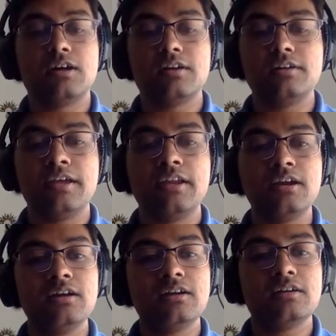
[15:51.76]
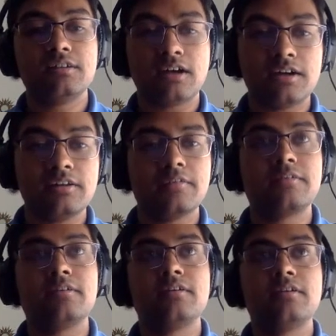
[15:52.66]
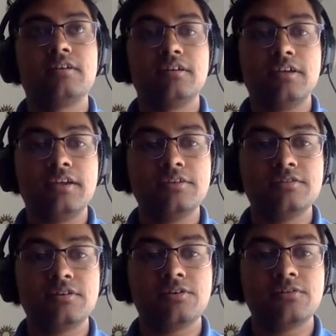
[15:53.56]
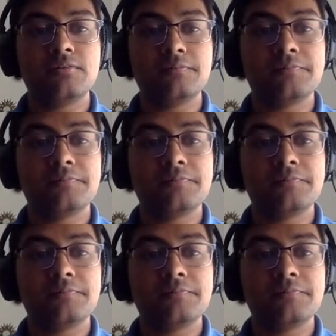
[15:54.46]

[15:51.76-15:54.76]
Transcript: data dot is null